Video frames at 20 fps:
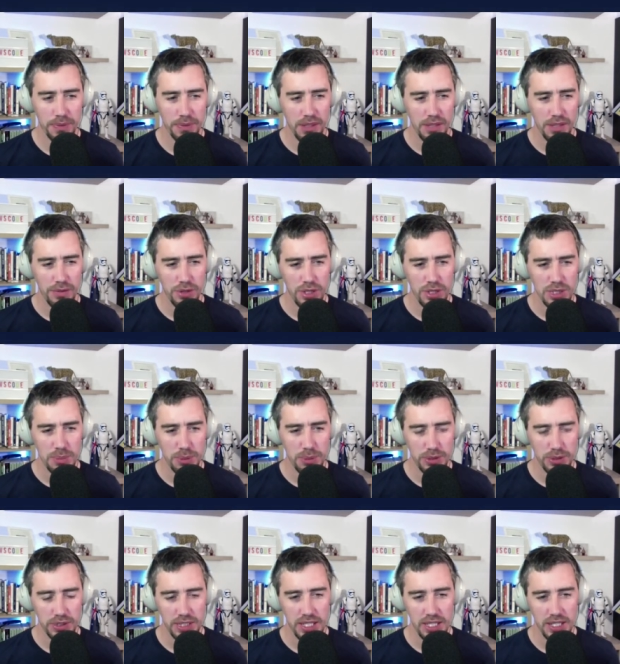I've tried to put
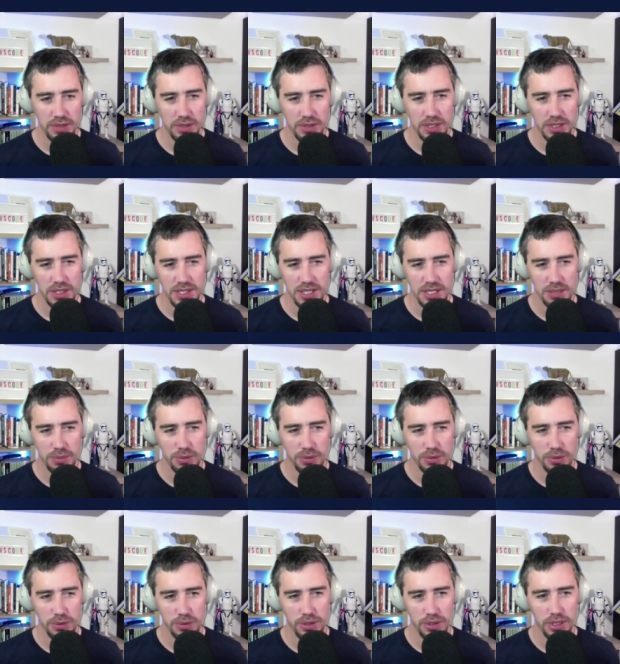together an
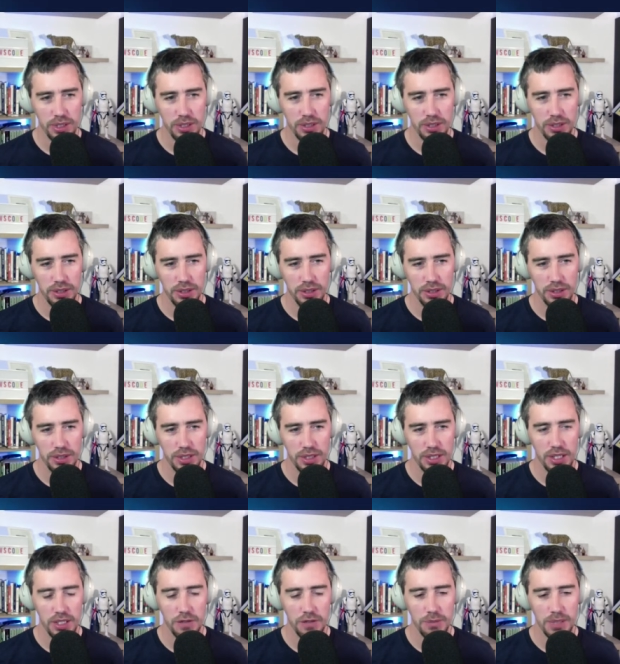example that that
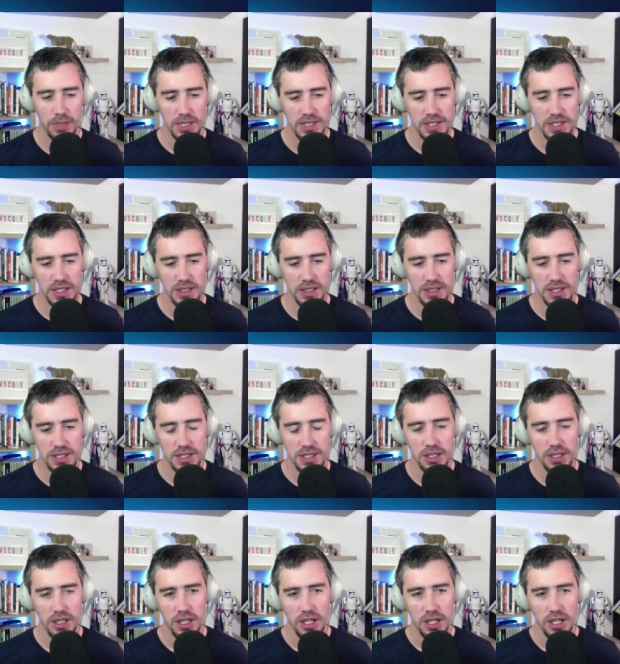kind of makes sense,